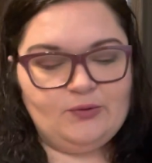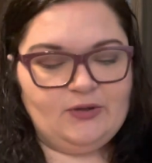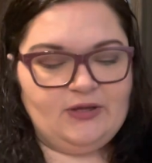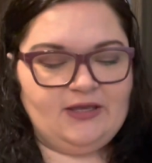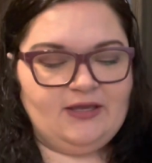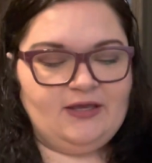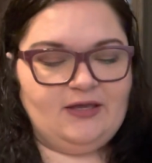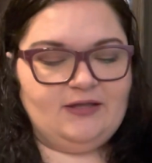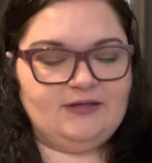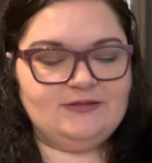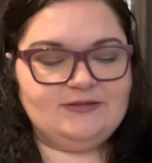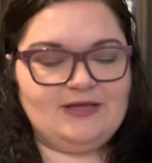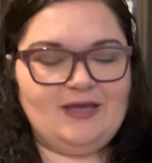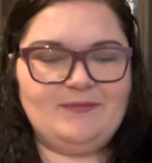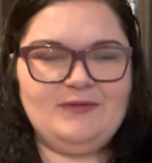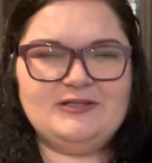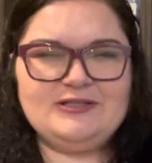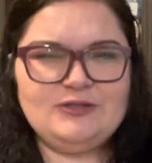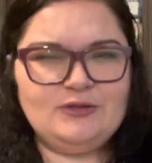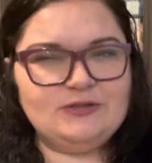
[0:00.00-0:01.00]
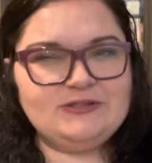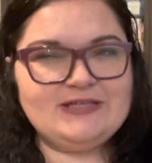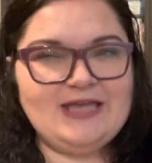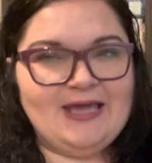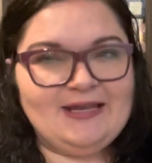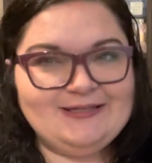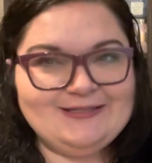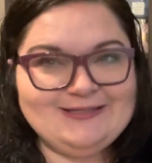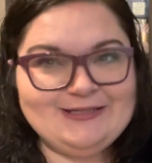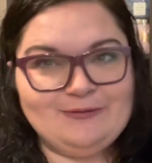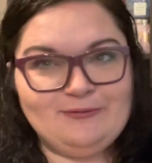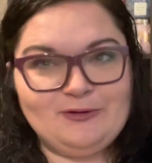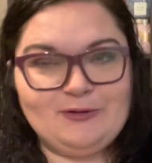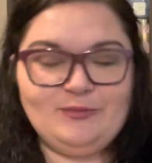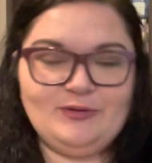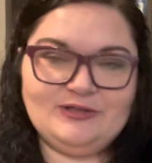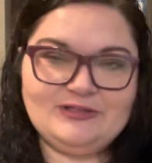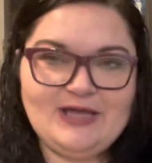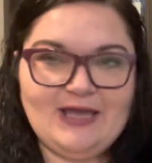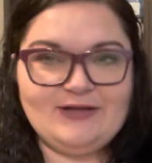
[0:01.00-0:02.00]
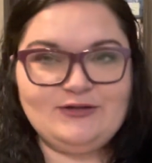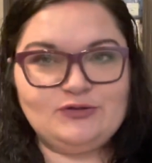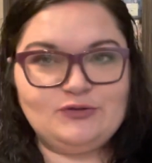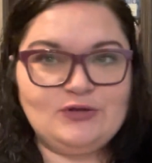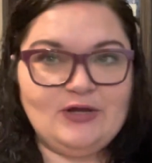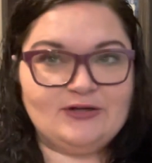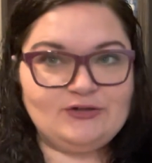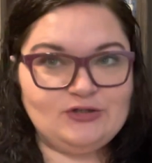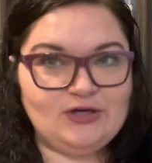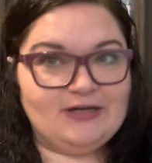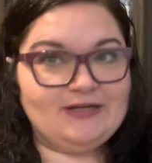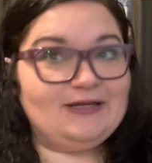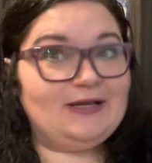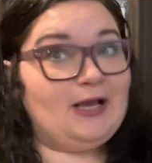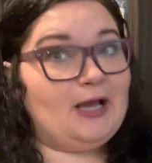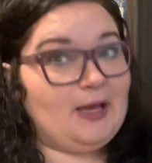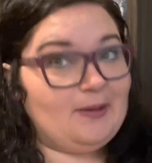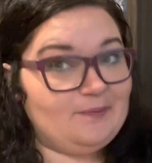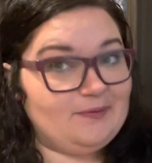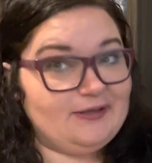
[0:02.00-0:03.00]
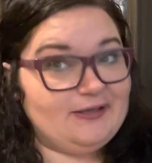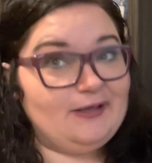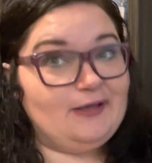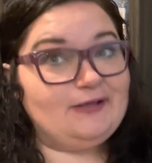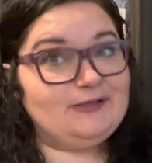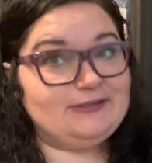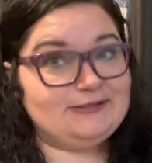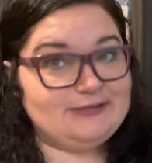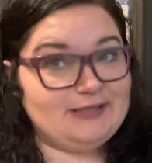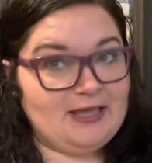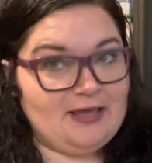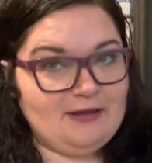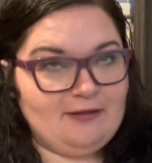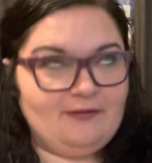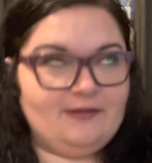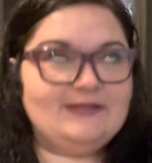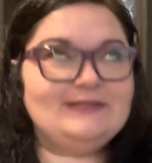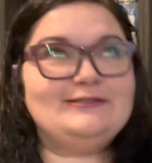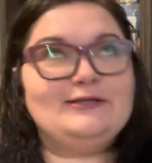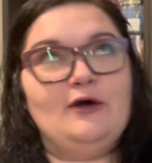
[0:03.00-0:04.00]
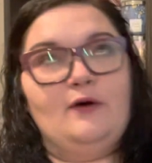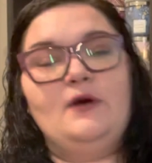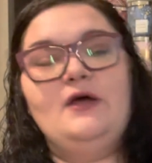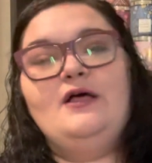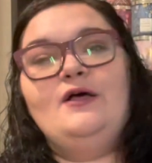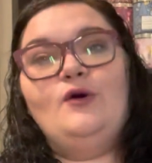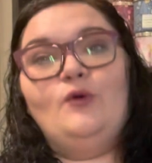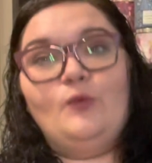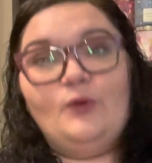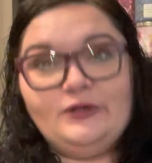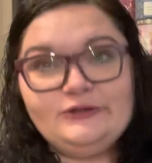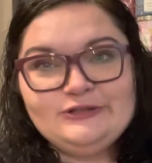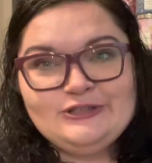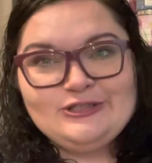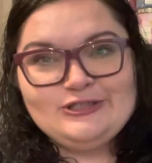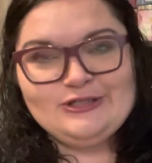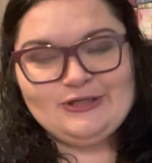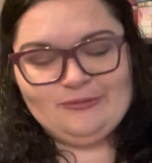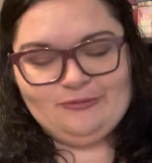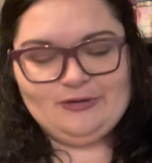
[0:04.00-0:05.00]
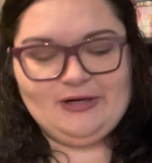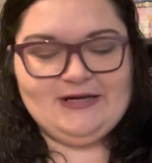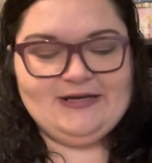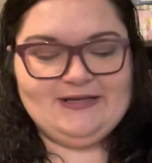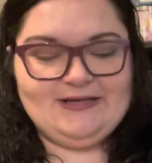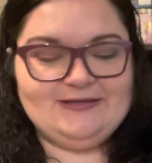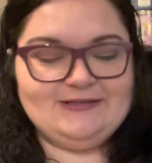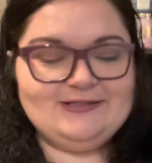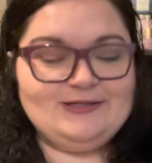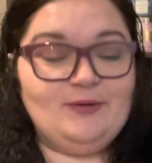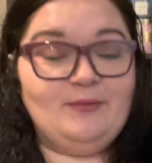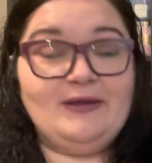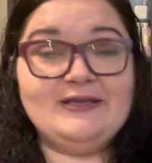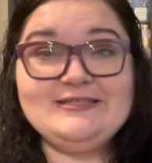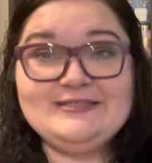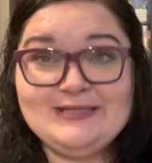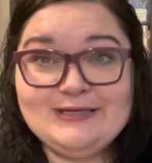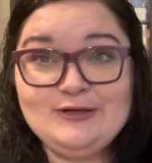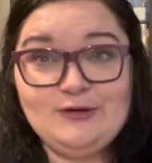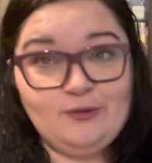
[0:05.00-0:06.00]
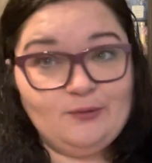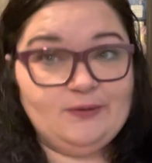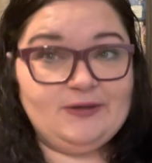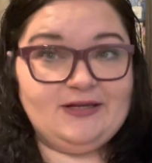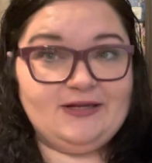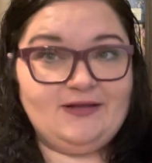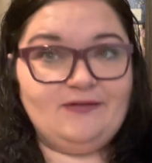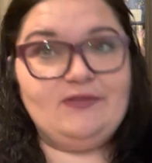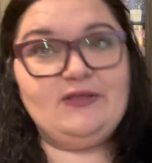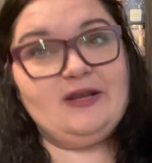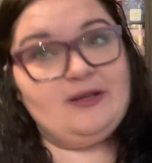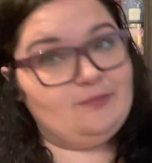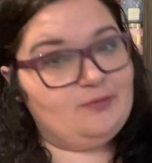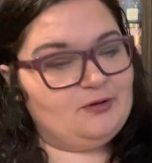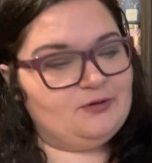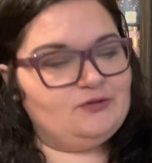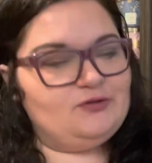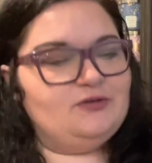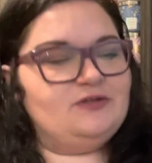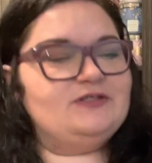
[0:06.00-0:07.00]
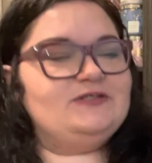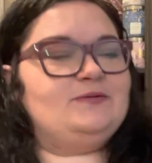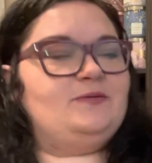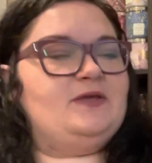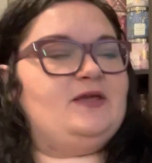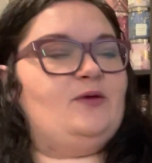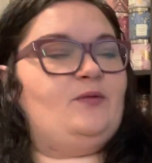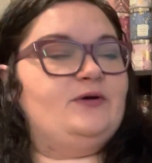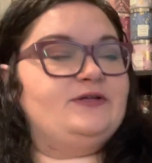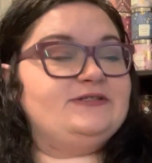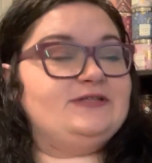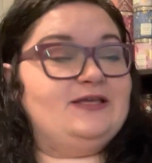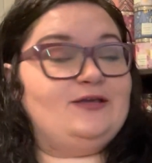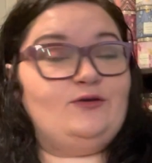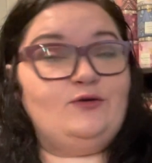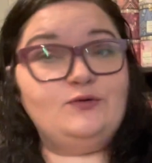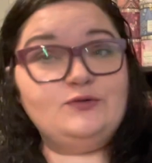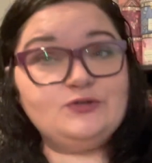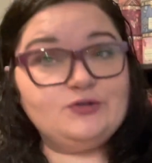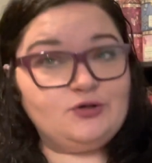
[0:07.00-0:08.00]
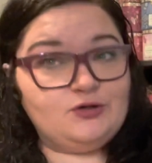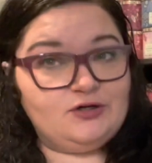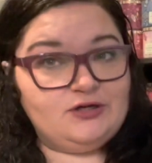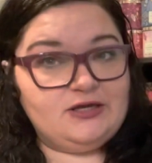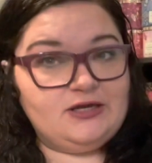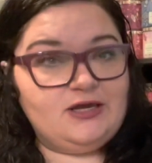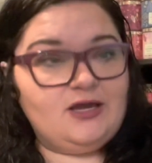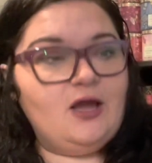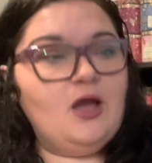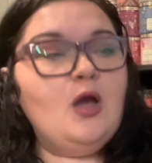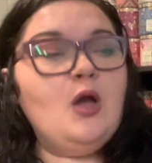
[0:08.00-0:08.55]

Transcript: And I mean, so it's kind of similar, but I do not try to copy exactly. So we'll just jump right in. So my single wick that I burnt through this week was a Goose Creek